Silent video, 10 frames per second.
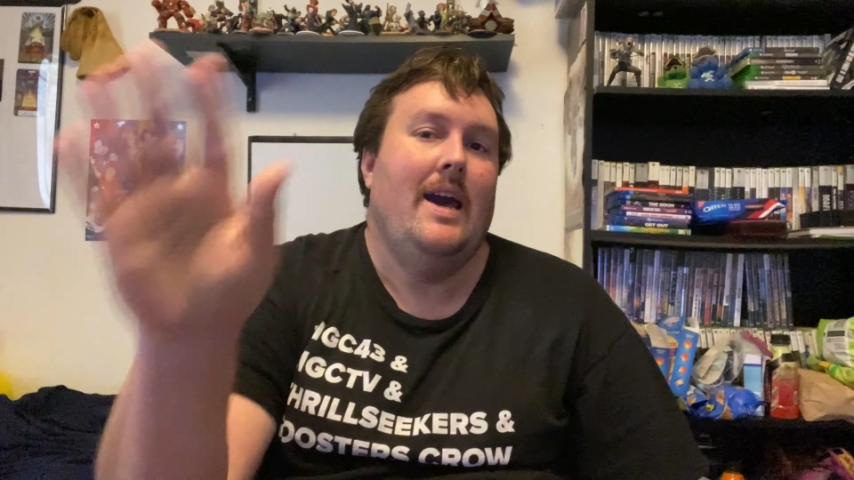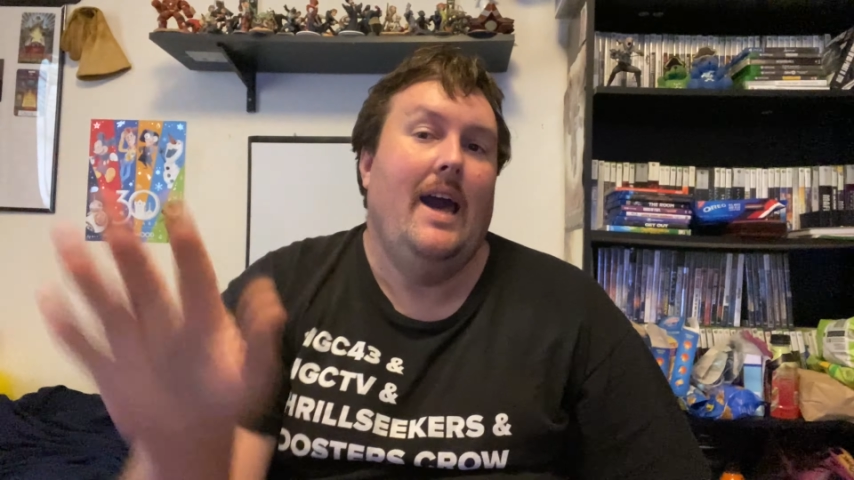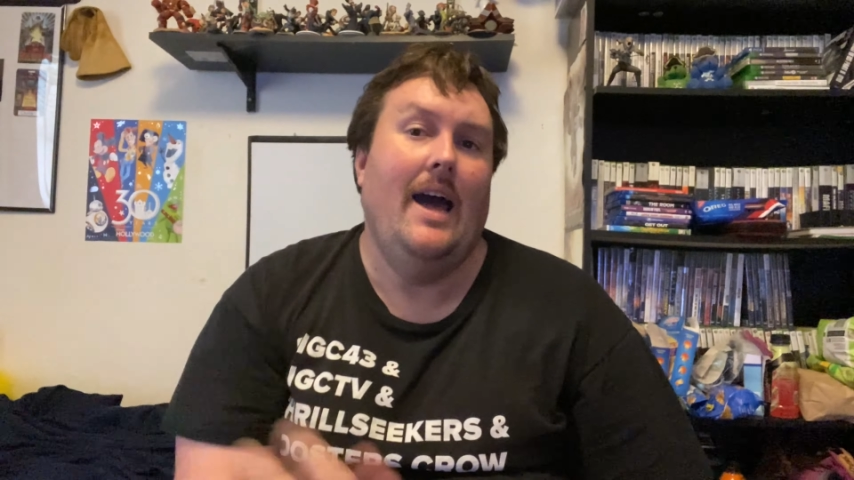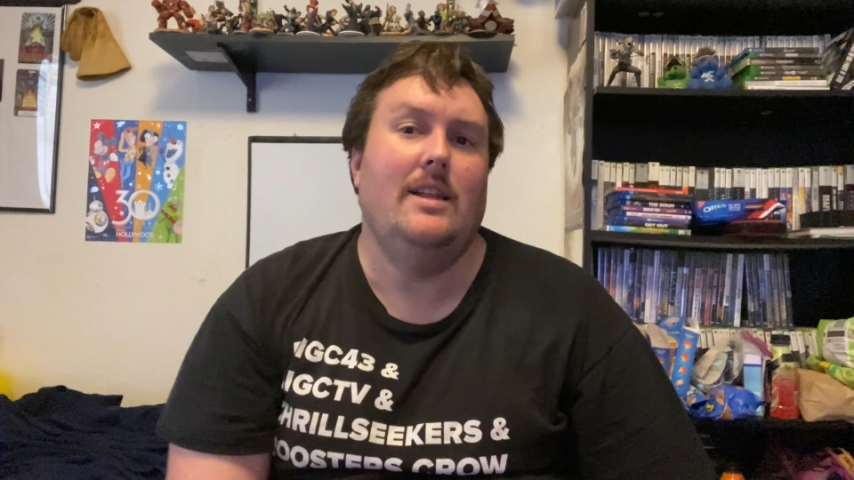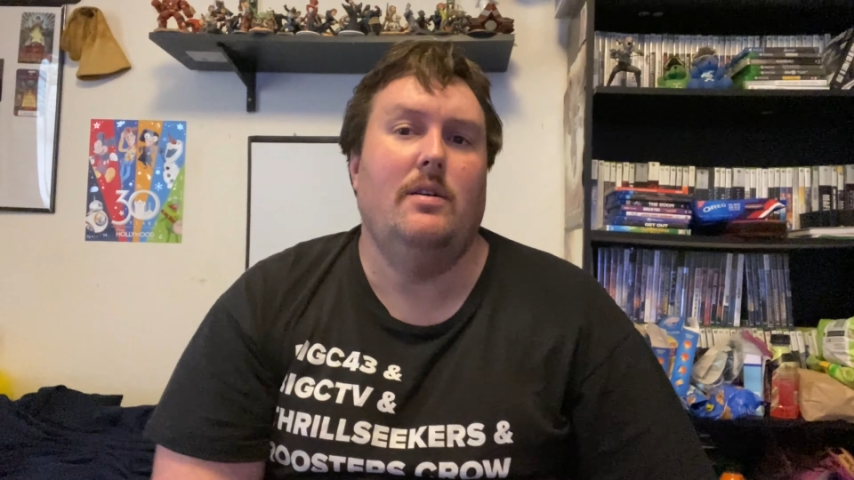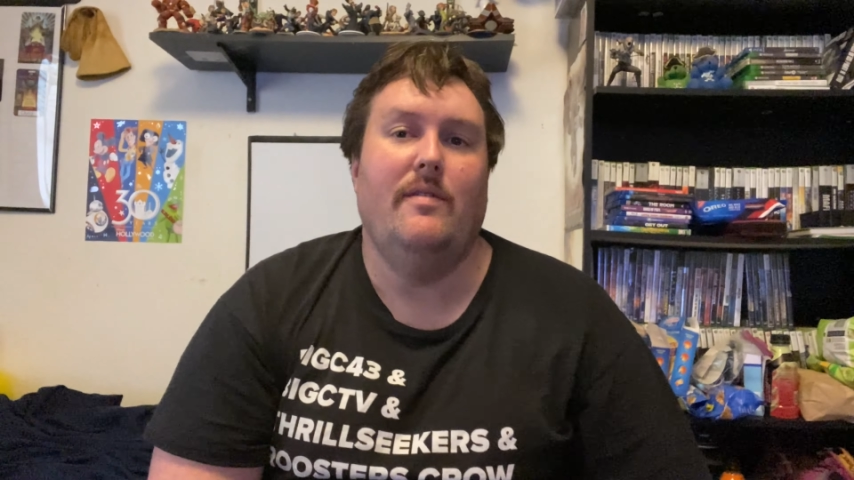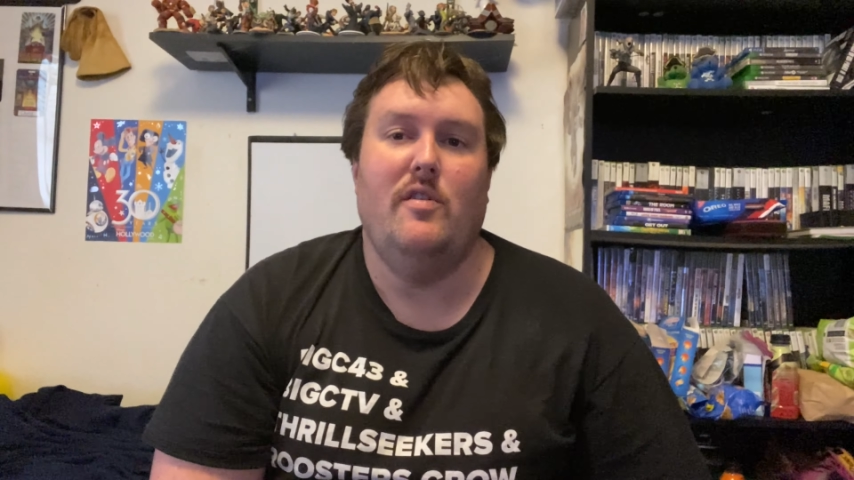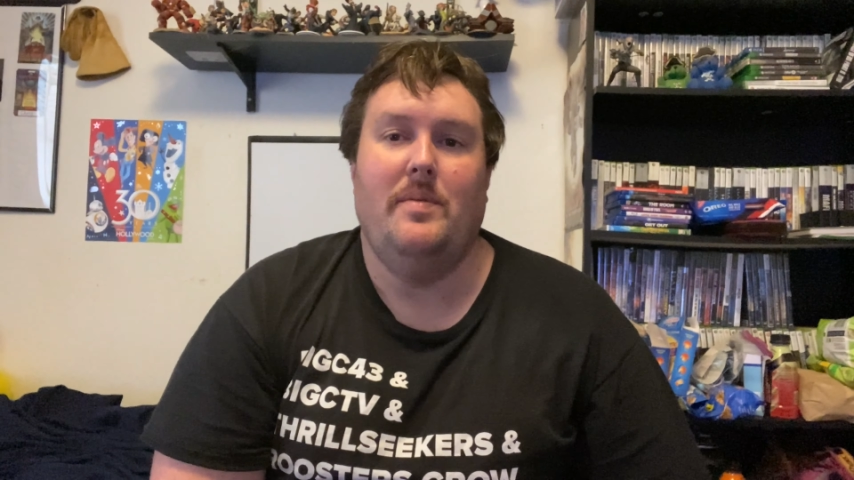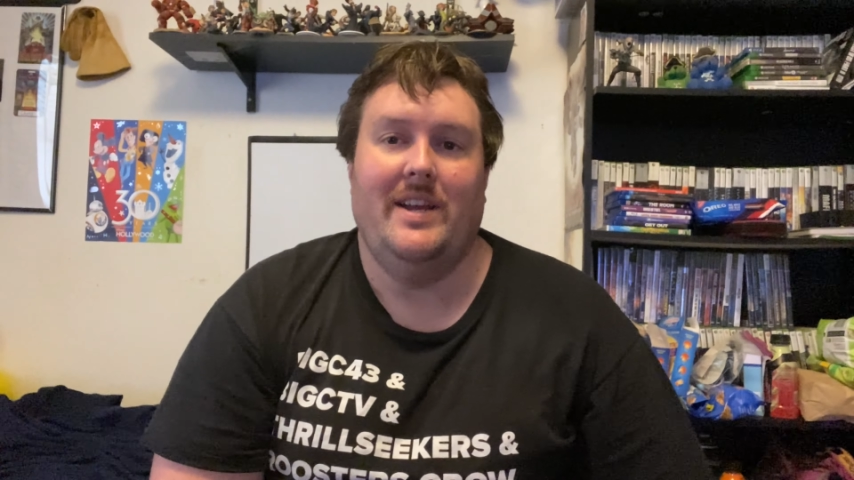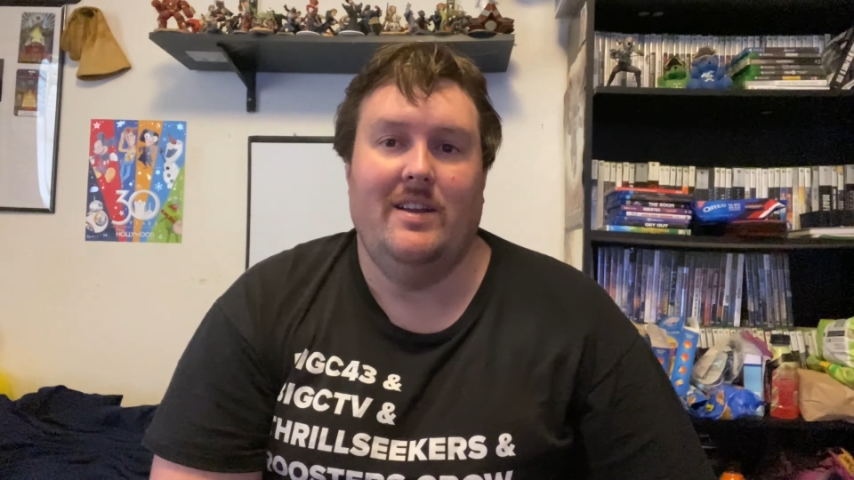Hello
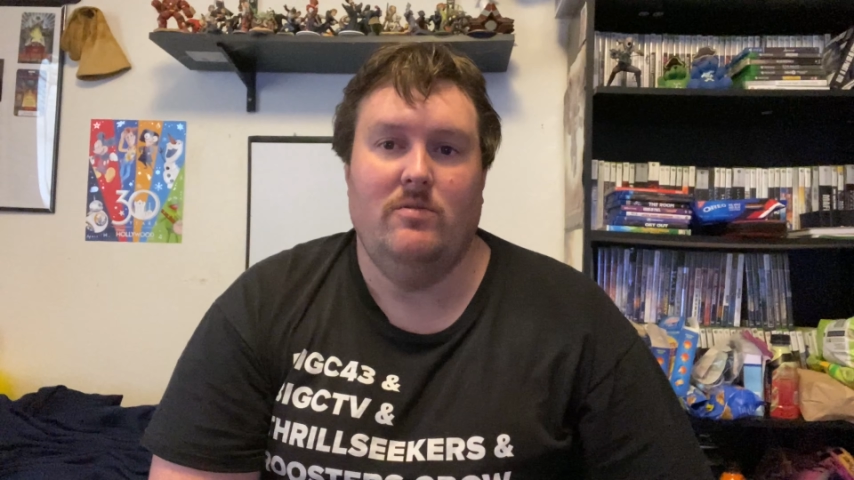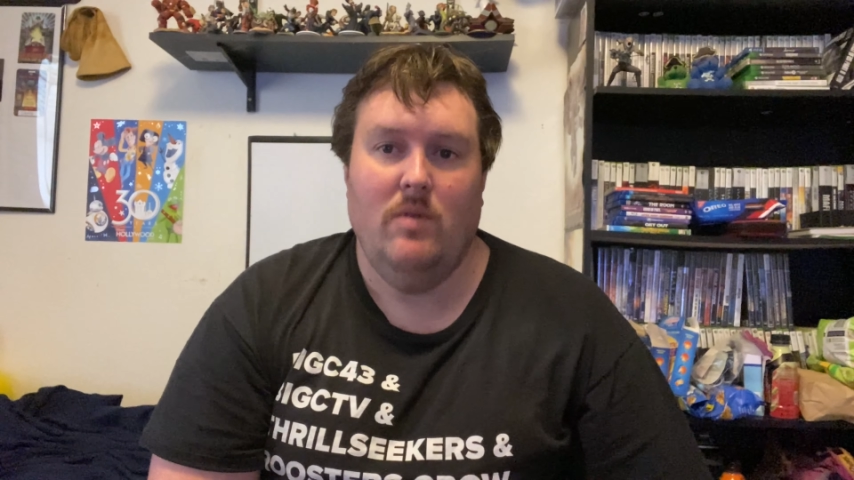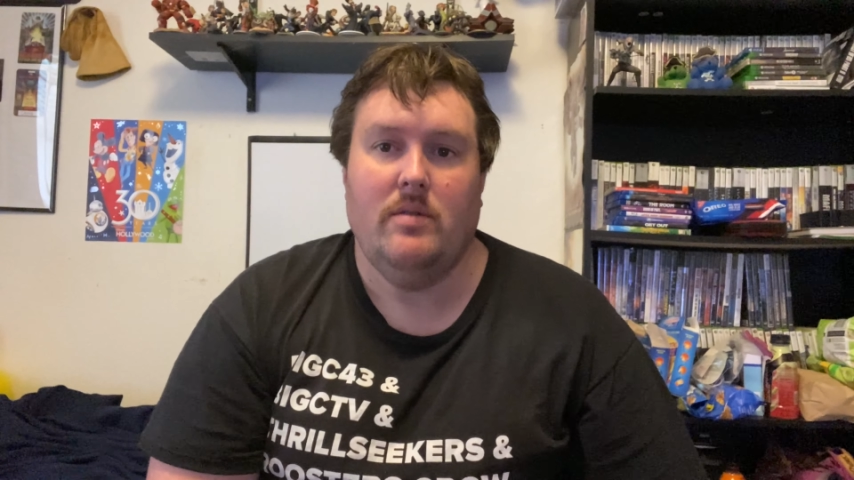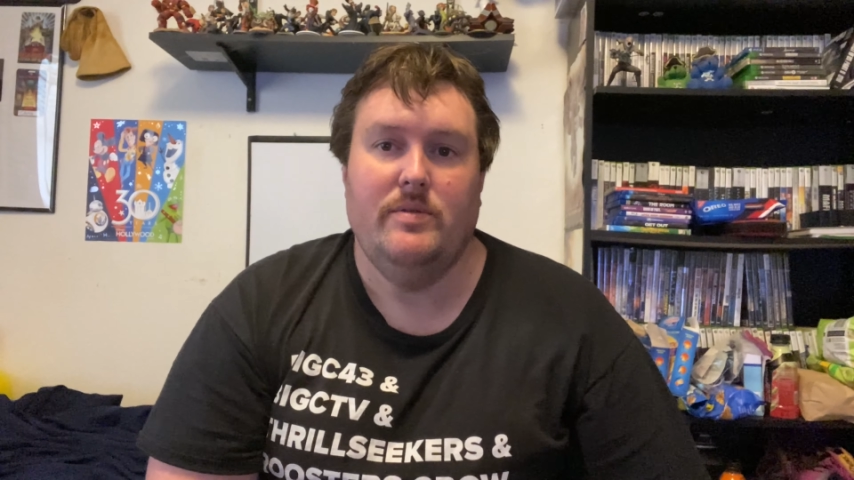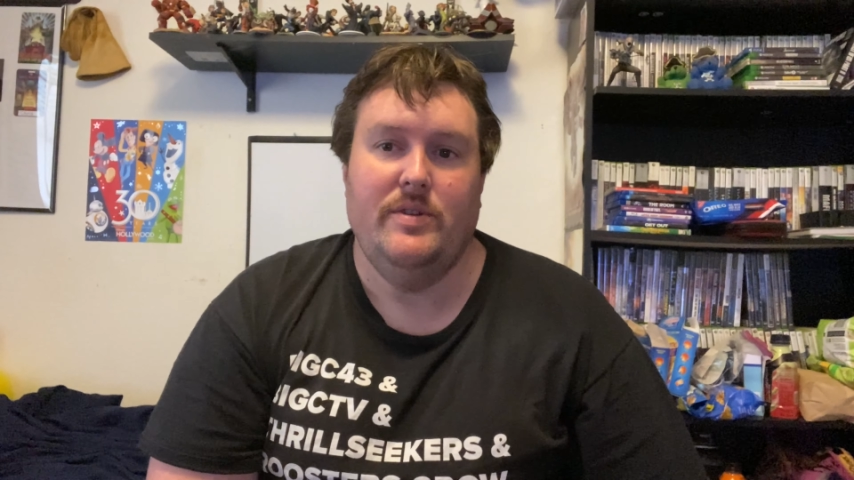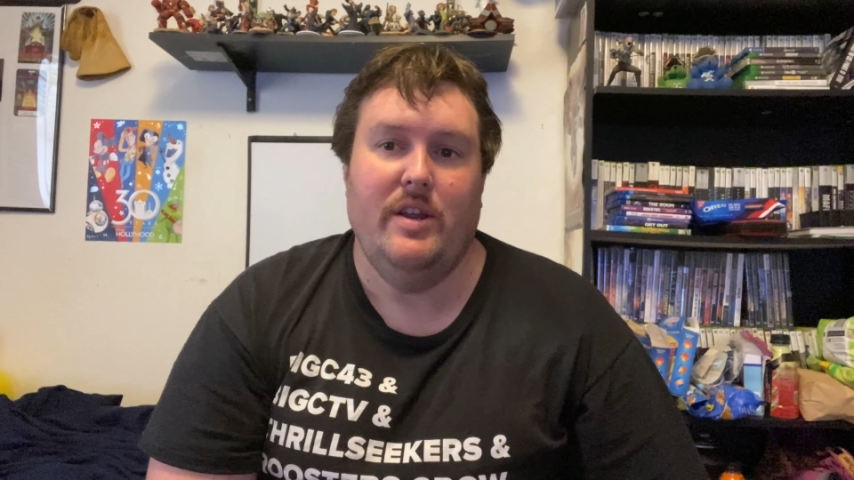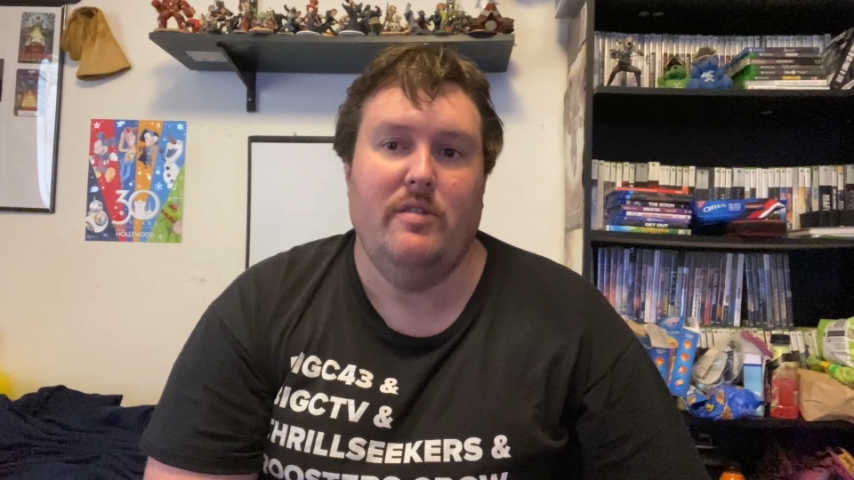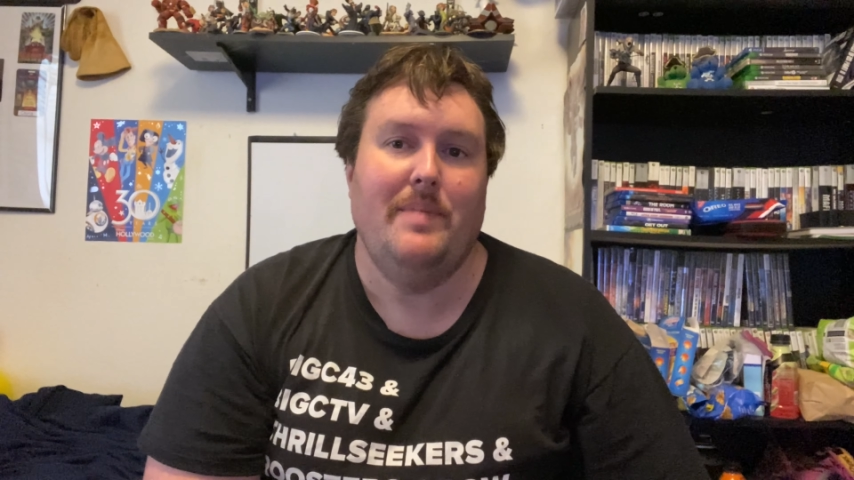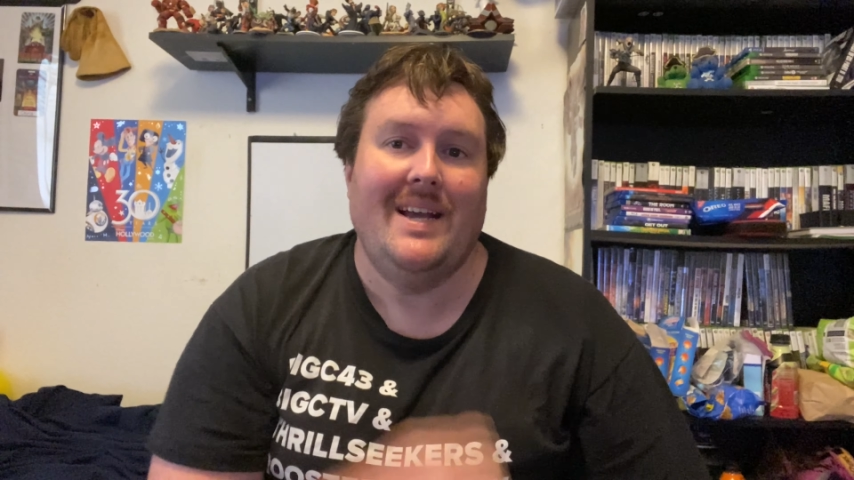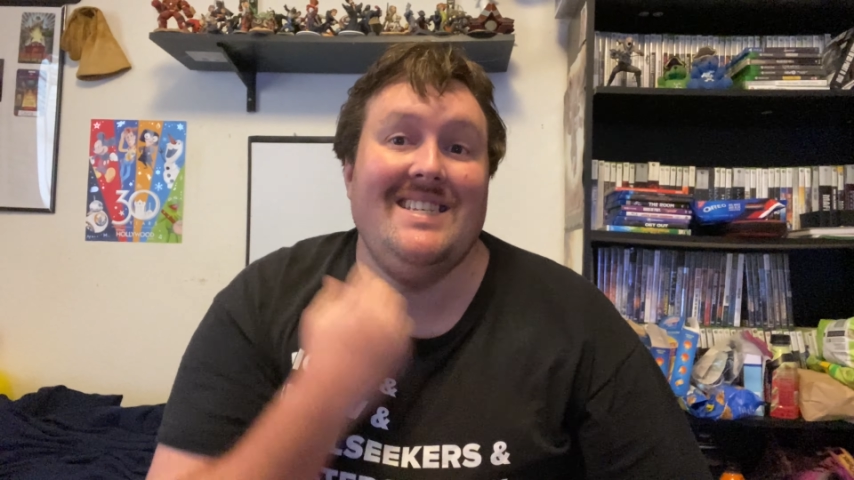everybody and welcome to another Big